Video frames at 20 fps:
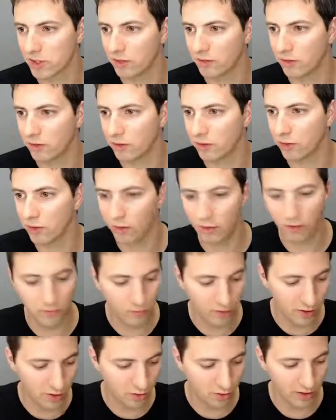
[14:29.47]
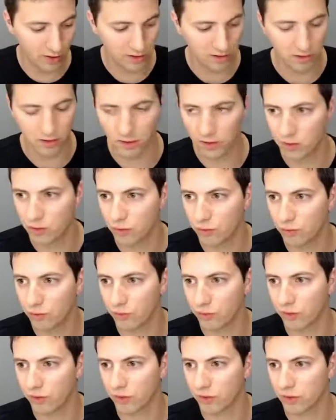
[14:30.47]
if we connect two
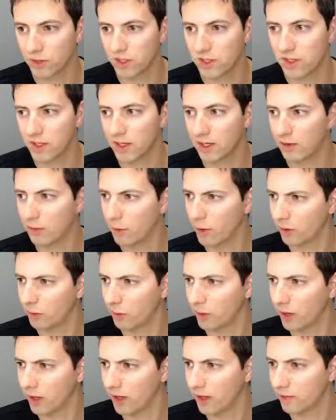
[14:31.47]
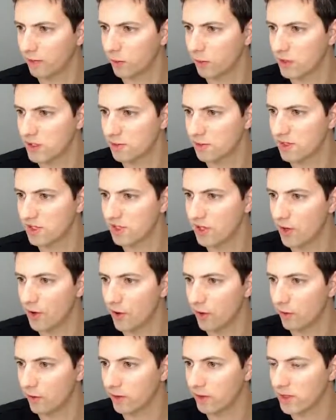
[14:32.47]
modules, then one will have USB
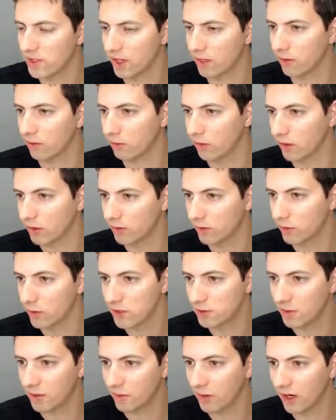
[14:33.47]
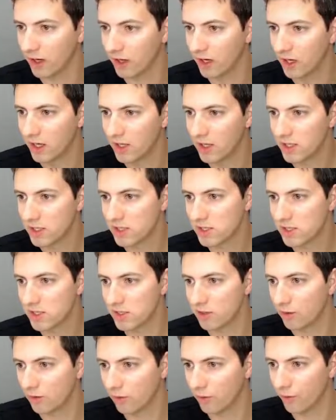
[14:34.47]
0, the second one USB 1.
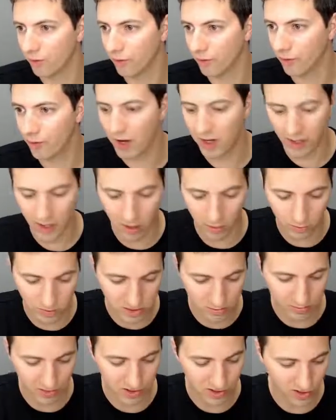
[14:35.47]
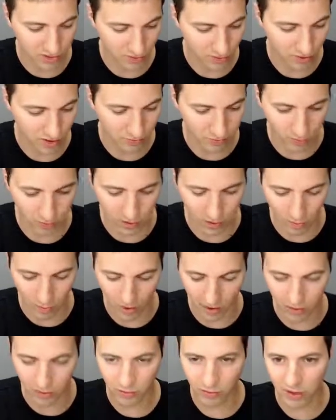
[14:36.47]
So right now it's better to have only
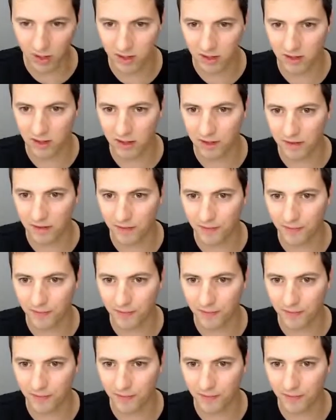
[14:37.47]
one connected.